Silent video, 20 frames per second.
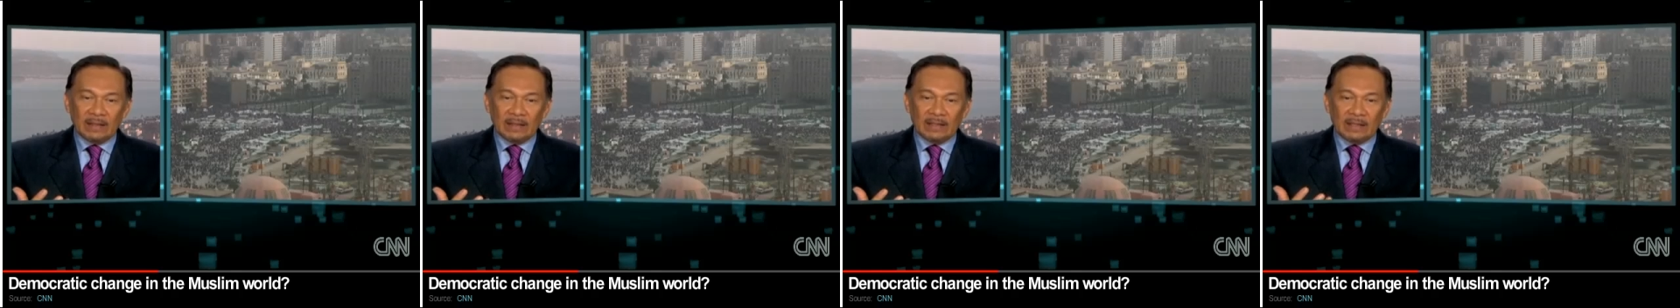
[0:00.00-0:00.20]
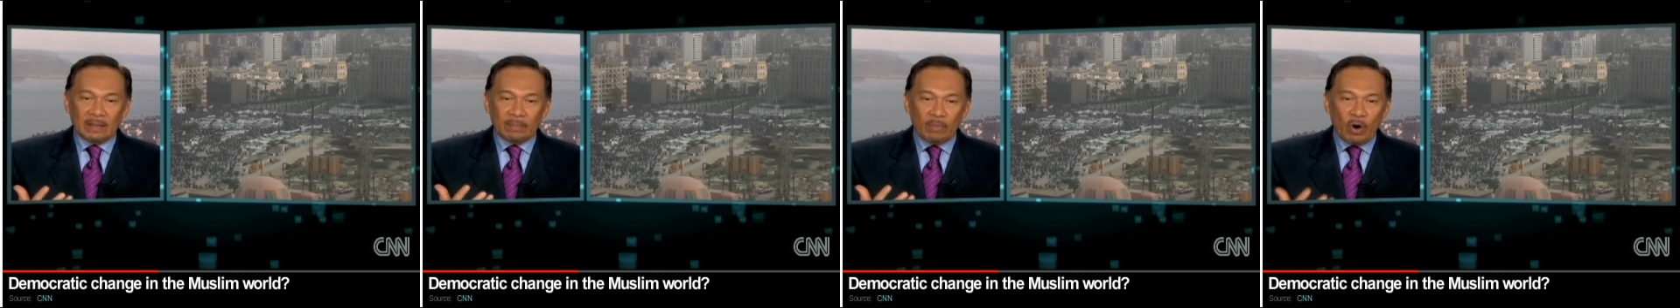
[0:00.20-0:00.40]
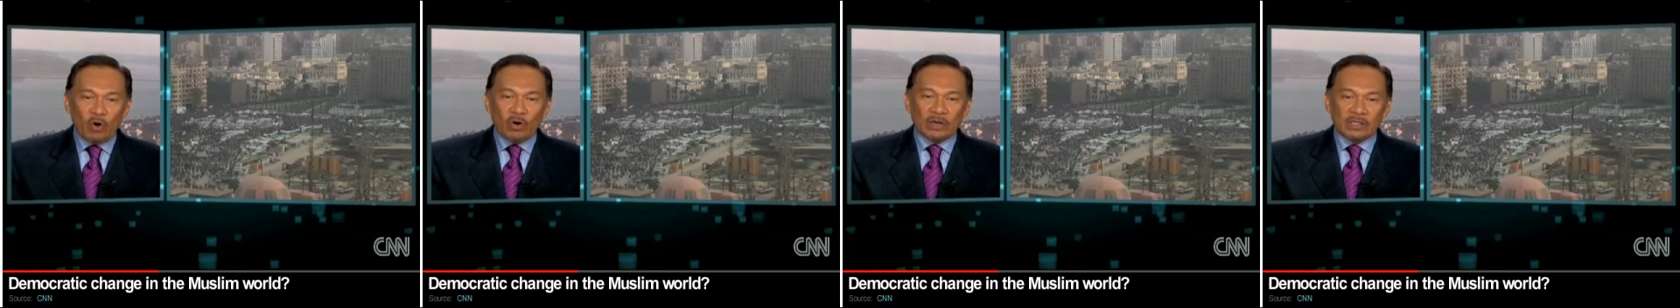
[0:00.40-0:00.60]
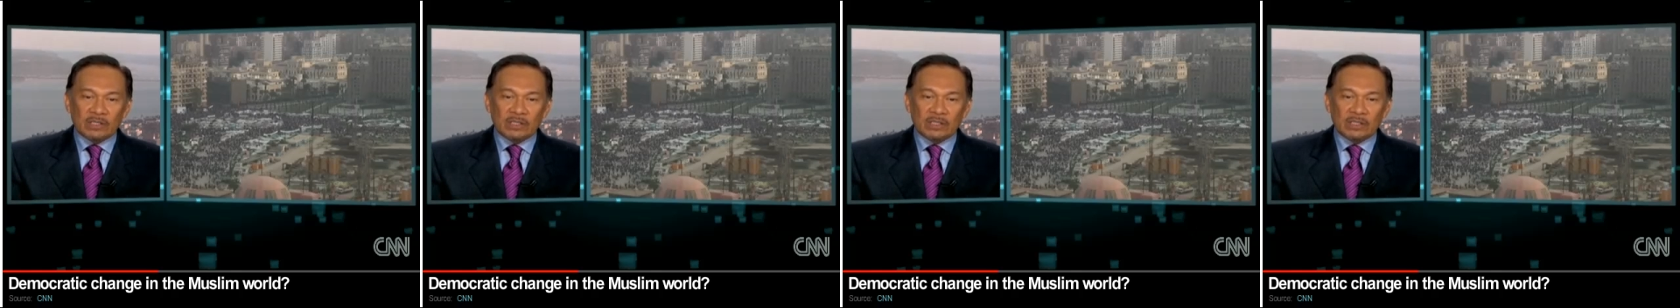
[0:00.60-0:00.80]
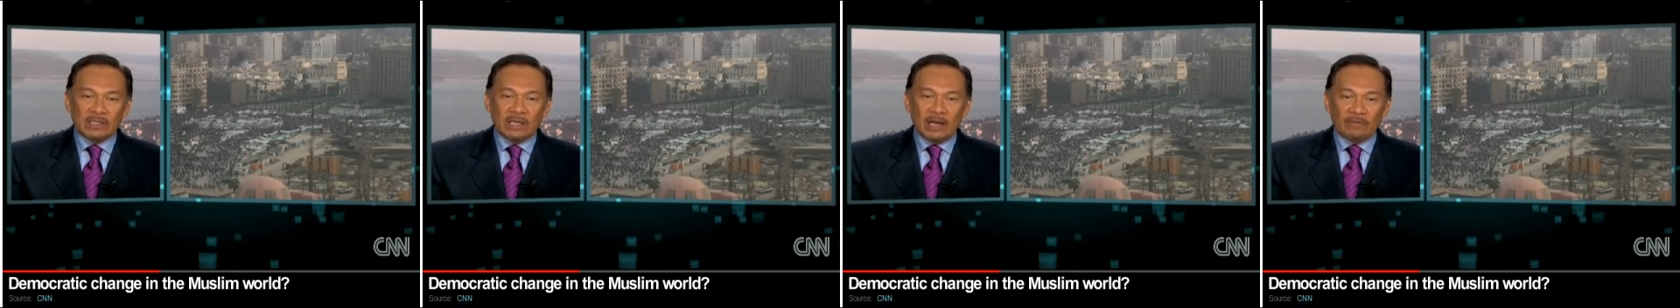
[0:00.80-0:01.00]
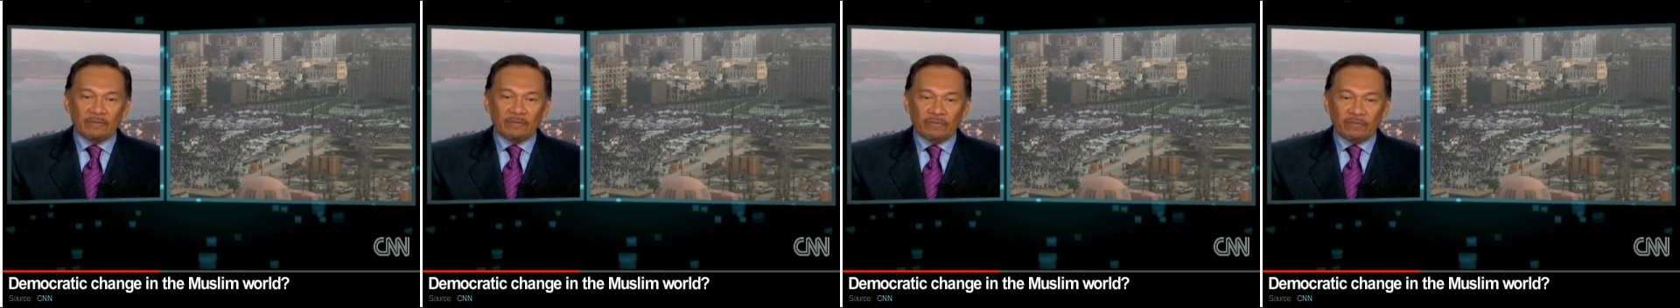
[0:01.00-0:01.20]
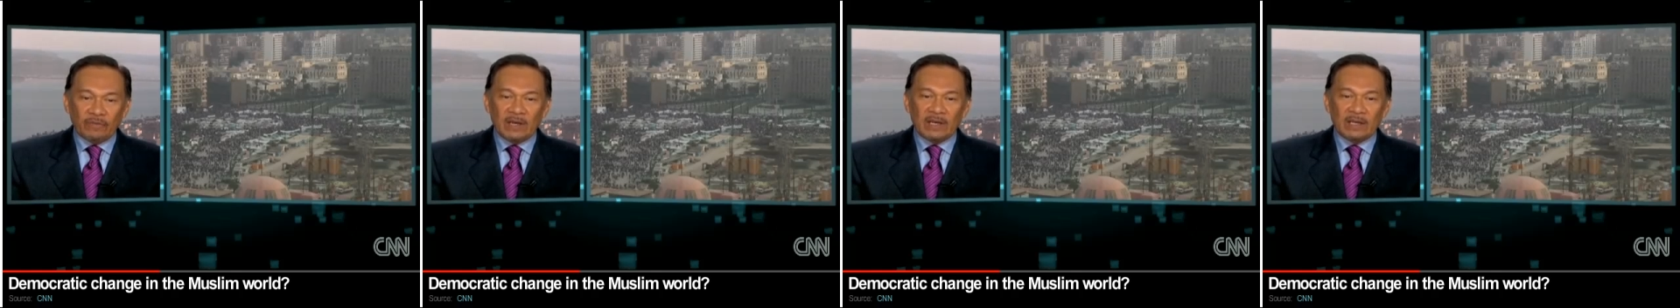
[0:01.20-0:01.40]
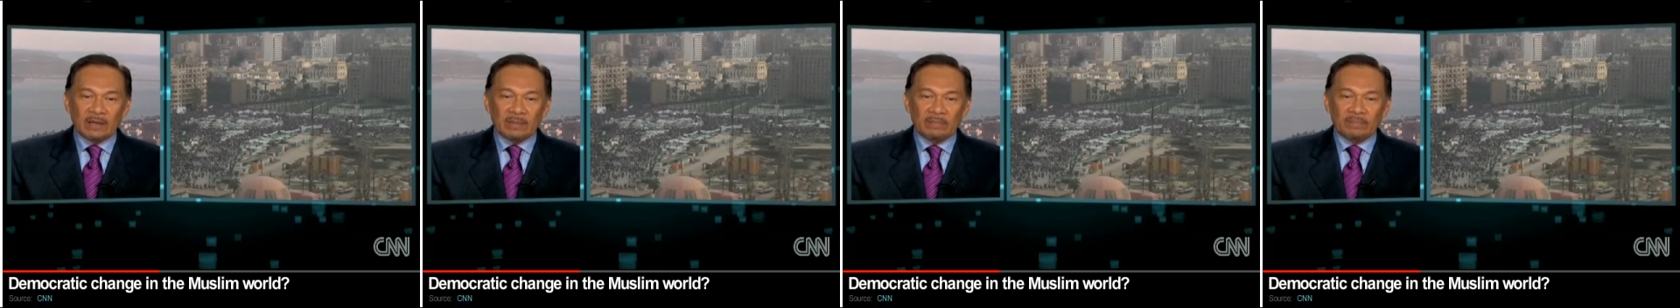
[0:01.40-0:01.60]
democracy and
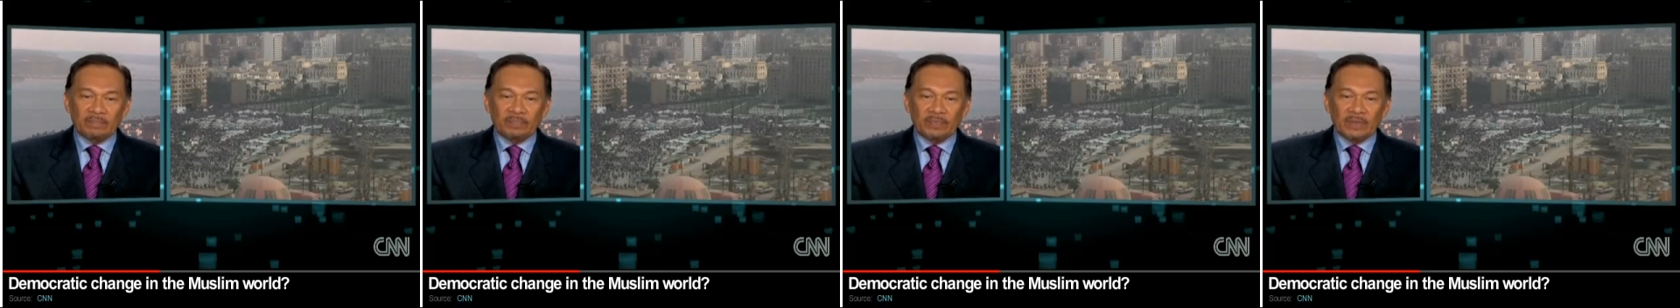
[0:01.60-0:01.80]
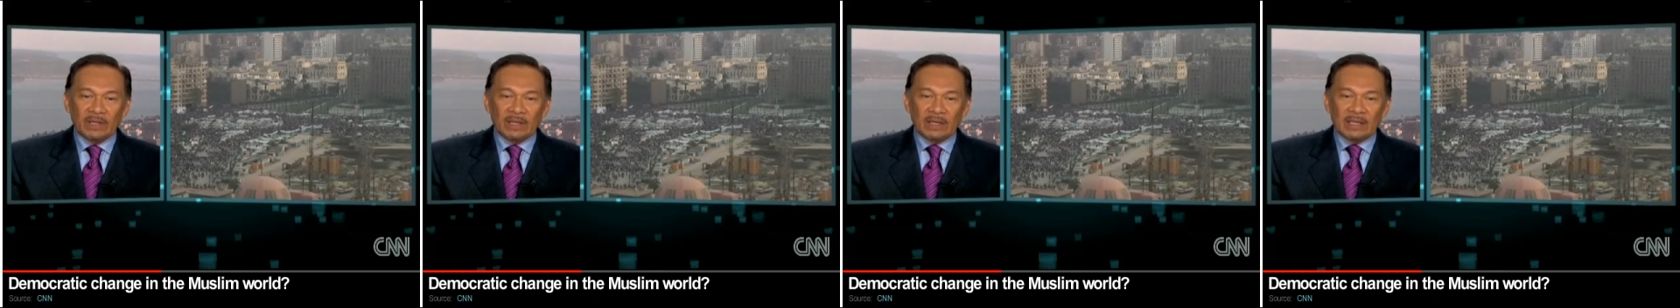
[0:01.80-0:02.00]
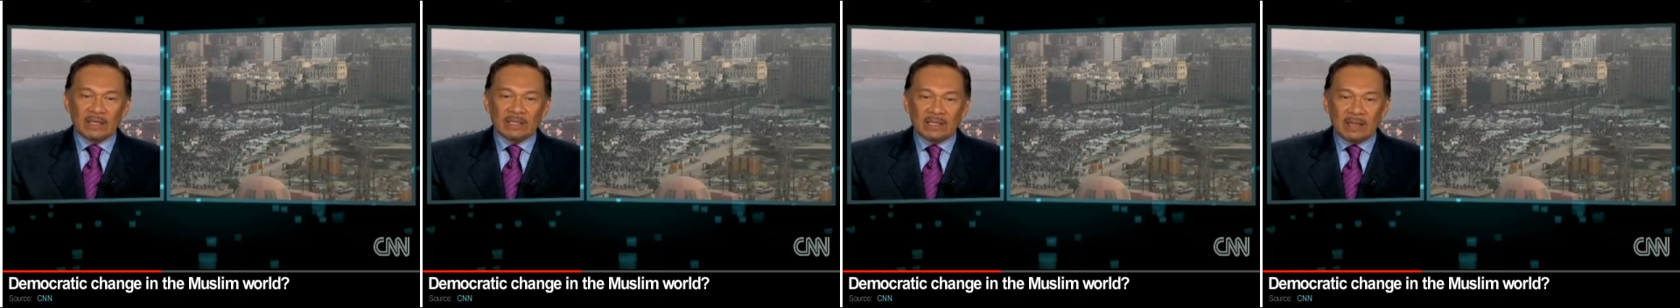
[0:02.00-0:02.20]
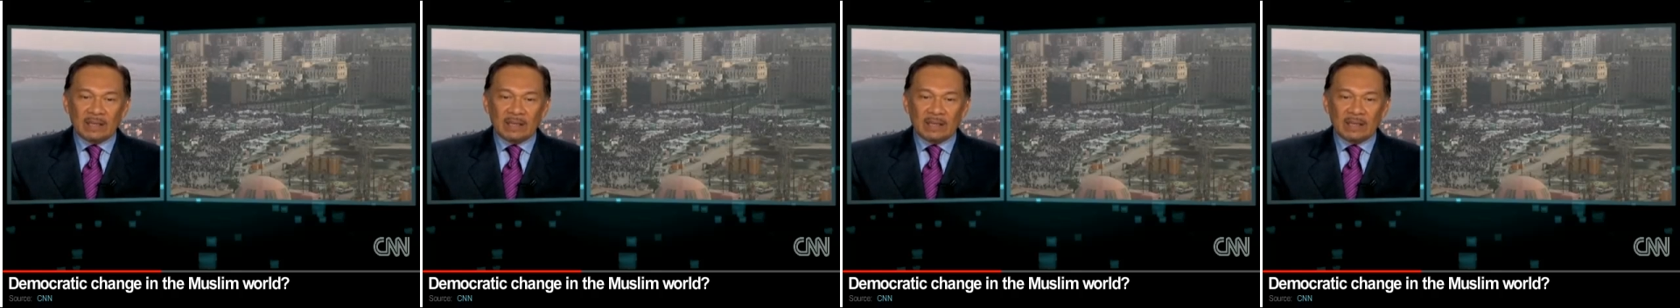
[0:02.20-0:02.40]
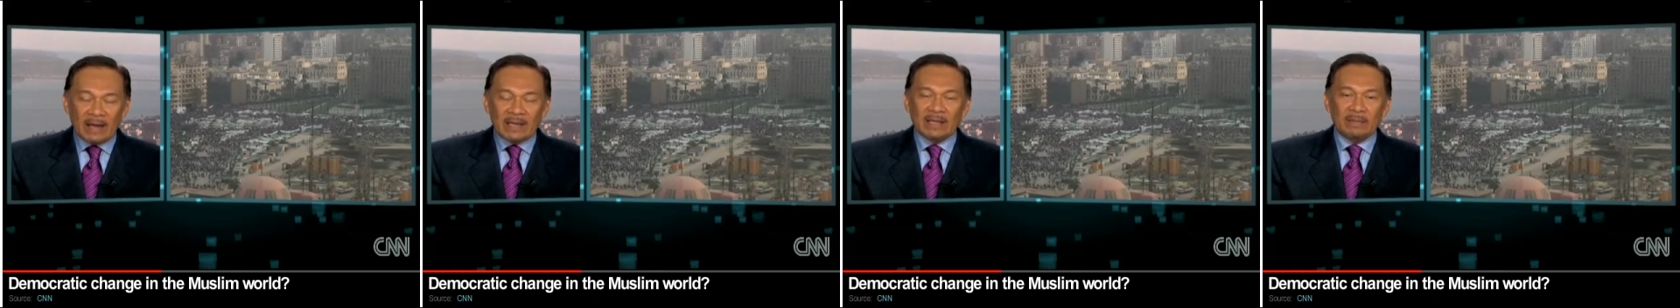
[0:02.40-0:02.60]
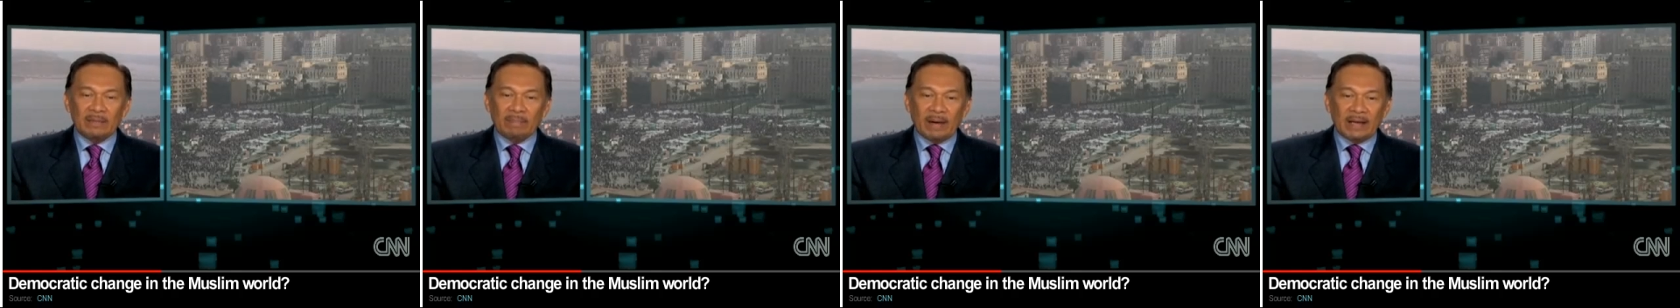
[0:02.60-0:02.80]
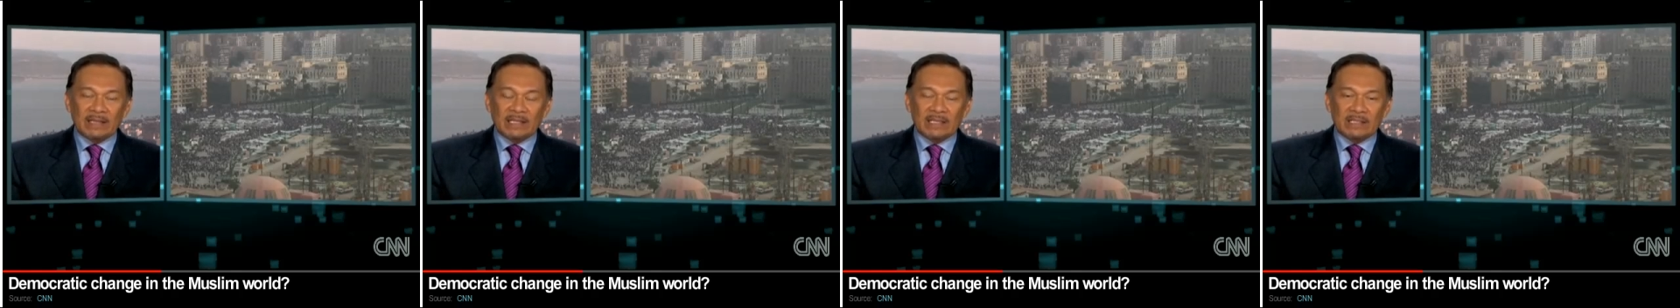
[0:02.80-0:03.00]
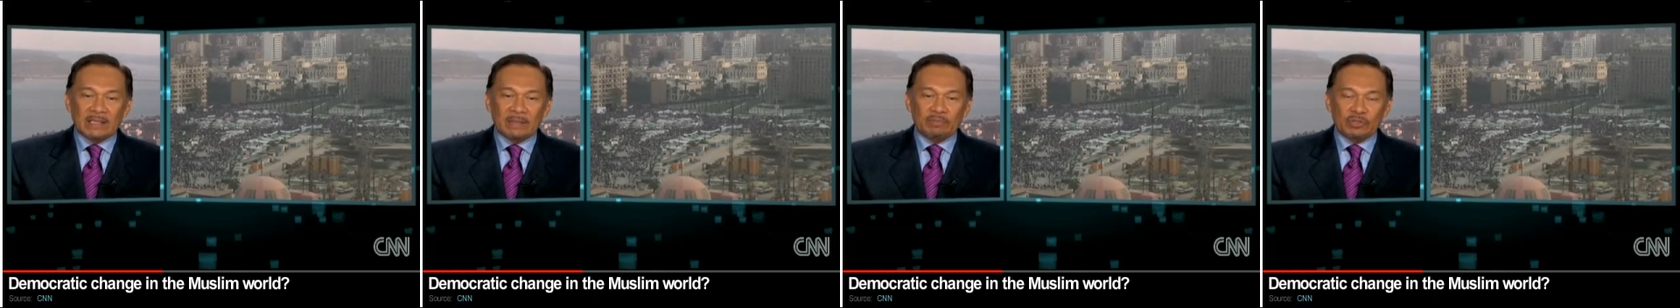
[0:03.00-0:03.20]
freedom is demanded by the
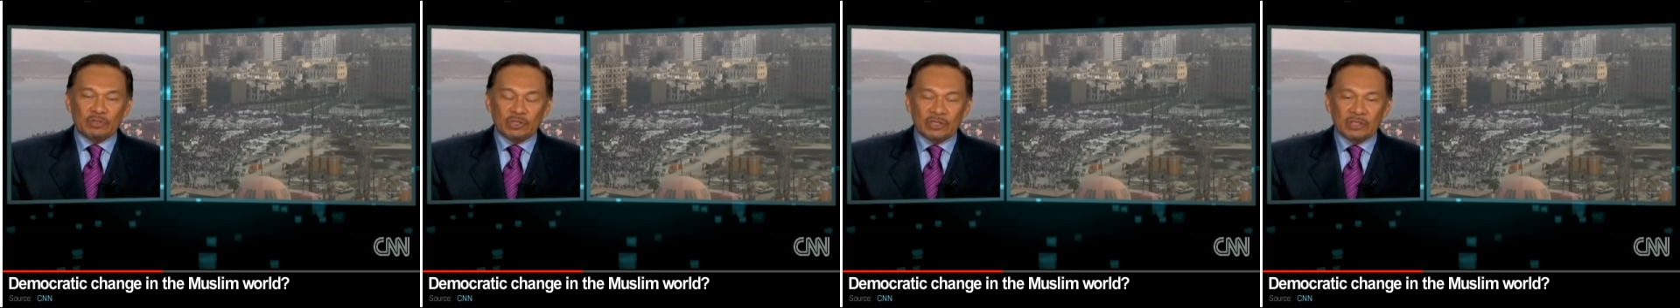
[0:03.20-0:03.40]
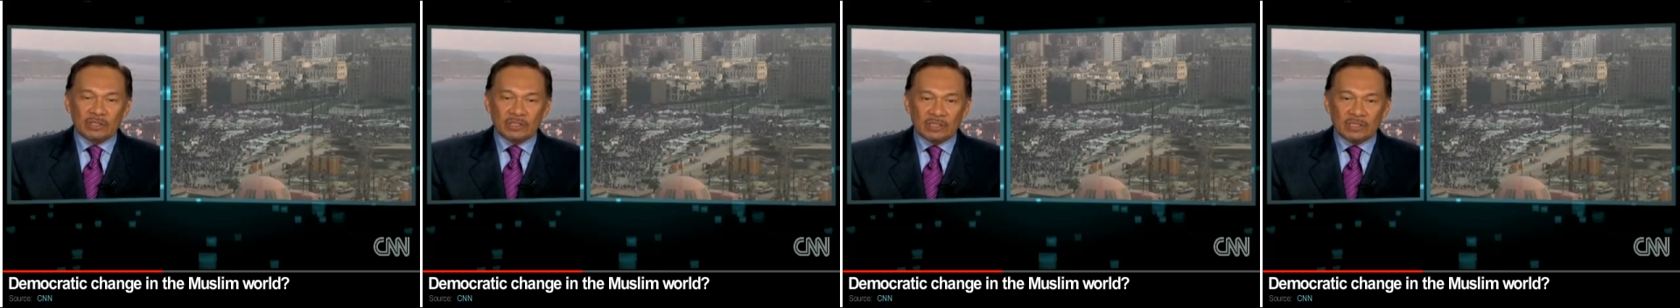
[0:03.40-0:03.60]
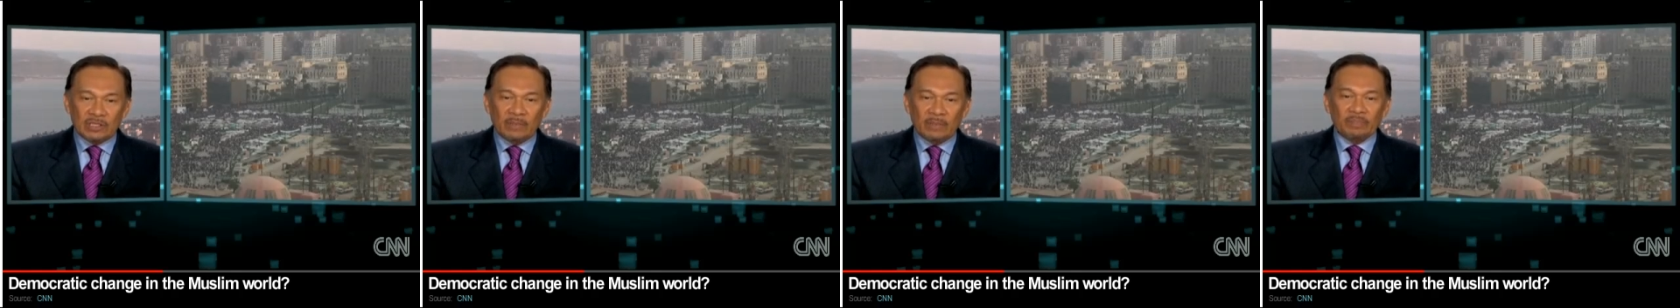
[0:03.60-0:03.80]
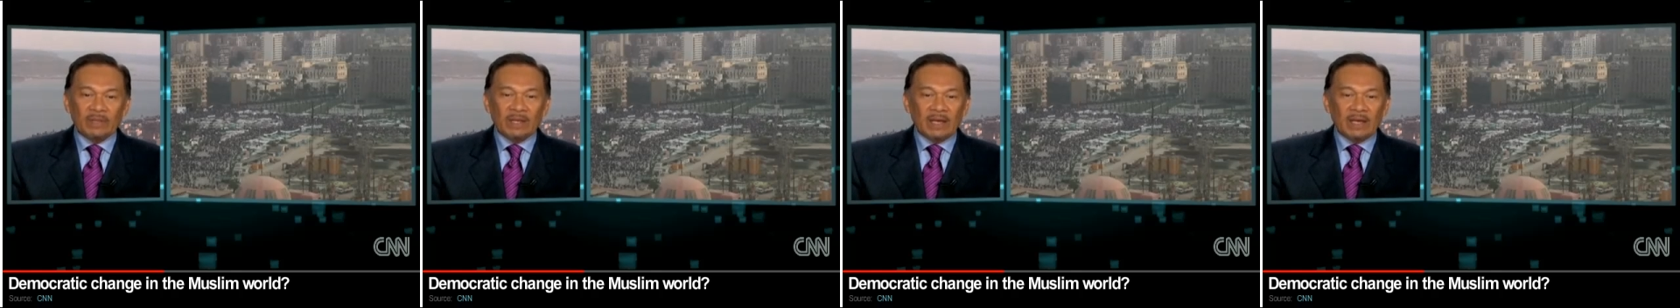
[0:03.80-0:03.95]
Egyptians,